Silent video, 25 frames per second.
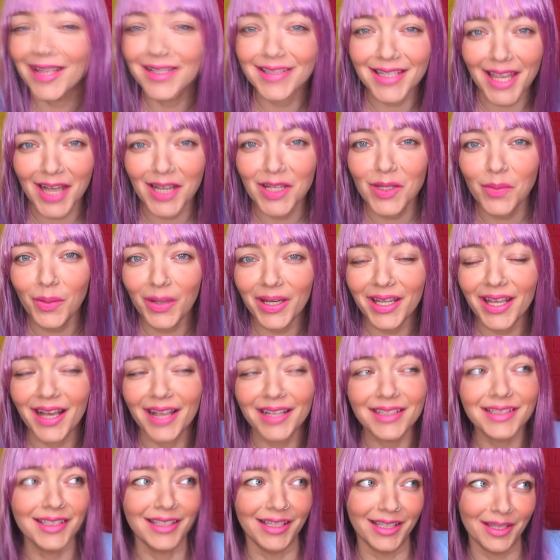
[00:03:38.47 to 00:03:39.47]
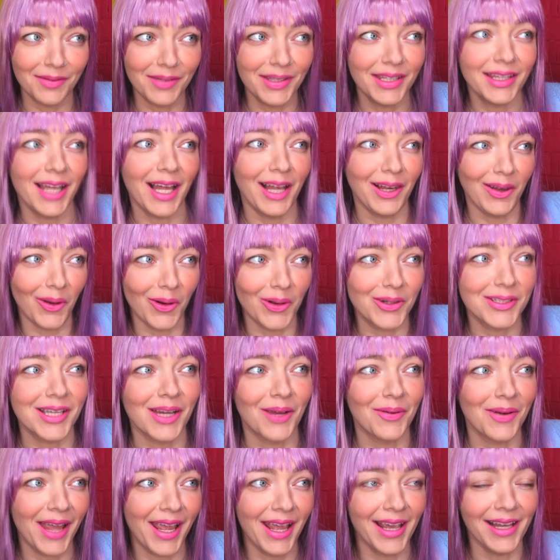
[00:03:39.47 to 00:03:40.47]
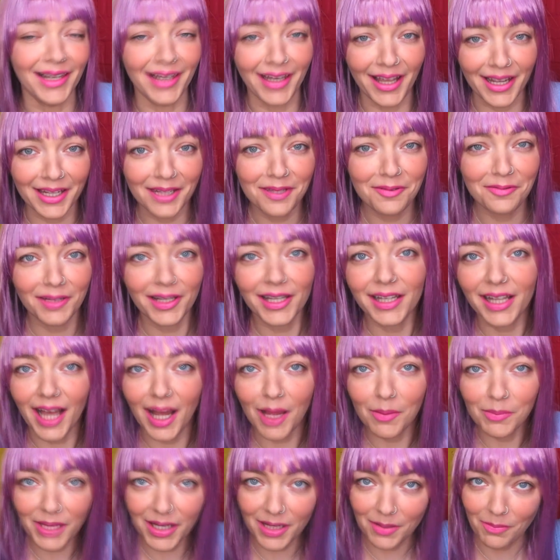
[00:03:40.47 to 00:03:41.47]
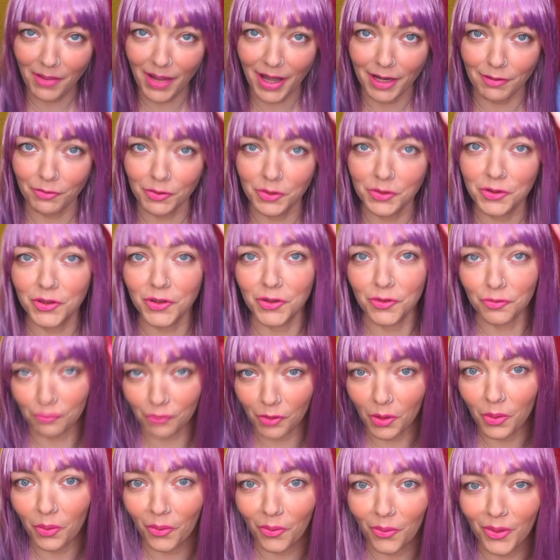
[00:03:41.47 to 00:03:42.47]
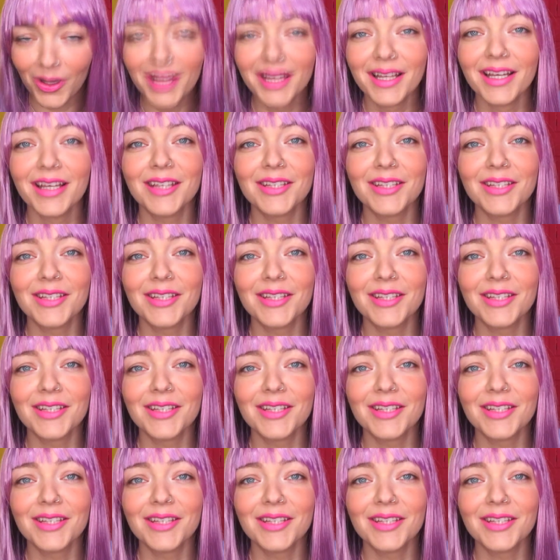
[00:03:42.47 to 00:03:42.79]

Is anybody else living that lockdown hair life? Like, I'm letting my roots grow.